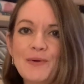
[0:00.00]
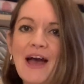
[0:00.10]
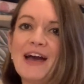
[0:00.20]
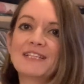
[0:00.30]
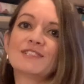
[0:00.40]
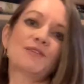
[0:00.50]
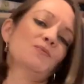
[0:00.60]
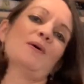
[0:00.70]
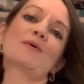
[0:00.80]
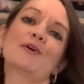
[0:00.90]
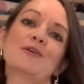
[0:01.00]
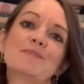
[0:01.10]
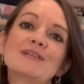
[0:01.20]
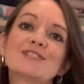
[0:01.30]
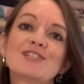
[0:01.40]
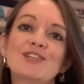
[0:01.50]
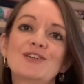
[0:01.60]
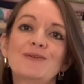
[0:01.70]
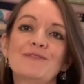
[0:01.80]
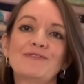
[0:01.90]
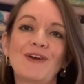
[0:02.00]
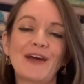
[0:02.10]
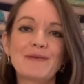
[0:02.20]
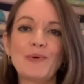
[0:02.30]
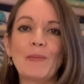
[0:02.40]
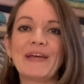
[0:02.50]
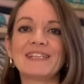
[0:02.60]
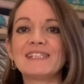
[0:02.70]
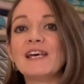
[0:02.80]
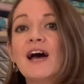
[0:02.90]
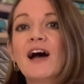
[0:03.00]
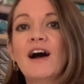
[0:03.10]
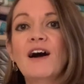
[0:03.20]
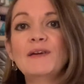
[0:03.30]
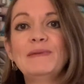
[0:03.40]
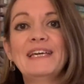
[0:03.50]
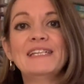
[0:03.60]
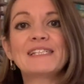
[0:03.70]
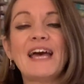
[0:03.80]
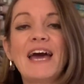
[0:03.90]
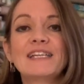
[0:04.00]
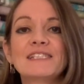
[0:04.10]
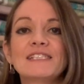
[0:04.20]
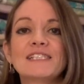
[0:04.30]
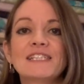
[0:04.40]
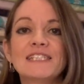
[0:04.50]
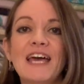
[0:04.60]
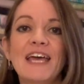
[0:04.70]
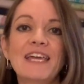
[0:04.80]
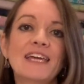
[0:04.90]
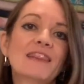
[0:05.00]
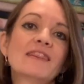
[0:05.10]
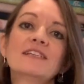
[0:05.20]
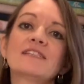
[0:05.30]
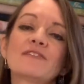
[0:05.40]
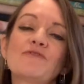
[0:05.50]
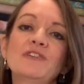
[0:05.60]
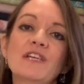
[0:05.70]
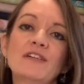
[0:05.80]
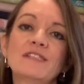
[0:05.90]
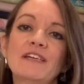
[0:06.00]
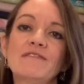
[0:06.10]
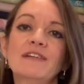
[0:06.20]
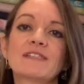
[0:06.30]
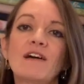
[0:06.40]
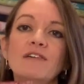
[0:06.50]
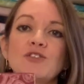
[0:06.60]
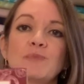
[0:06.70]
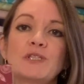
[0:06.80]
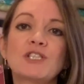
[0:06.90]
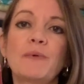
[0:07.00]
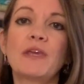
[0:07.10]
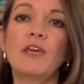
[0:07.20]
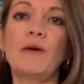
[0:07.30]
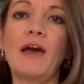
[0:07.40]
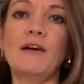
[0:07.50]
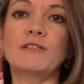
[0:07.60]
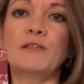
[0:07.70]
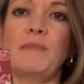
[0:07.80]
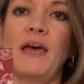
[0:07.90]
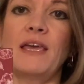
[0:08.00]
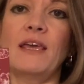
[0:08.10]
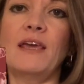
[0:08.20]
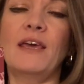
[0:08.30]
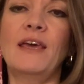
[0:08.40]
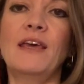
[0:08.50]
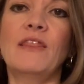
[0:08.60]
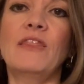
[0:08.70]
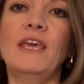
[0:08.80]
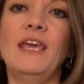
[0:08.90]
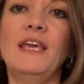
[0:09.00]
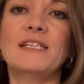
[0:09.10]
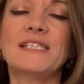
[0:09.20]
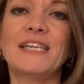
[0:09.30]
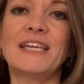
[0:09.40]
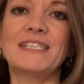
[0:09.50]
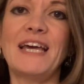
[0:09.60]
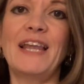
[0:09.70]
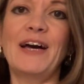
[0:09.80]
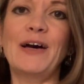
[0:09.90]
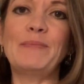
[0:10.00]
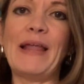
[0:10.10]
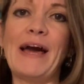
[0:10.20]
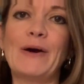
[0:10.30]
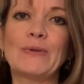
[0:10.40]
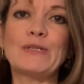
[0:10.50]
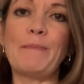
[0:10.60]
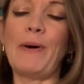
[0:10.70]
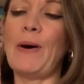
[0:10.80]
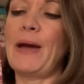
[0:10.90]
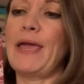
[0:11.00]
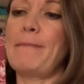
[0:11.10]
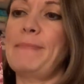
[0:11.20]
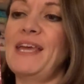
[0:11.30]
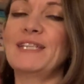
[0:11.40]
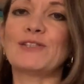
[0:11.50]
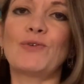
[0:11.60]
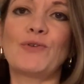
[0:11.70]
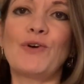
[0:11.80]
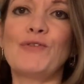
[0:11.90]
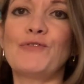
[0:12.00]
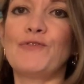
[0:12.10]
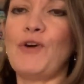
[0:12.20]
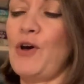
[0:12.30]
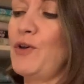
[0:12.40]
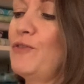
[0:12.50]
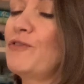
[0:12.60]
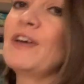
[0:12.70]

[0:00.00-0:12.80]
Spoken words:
and welcome to Flying Bobbins. I'm Liz, and today in this video series I should be showing you how to make the Cicadella Blouse by Maison Fauve.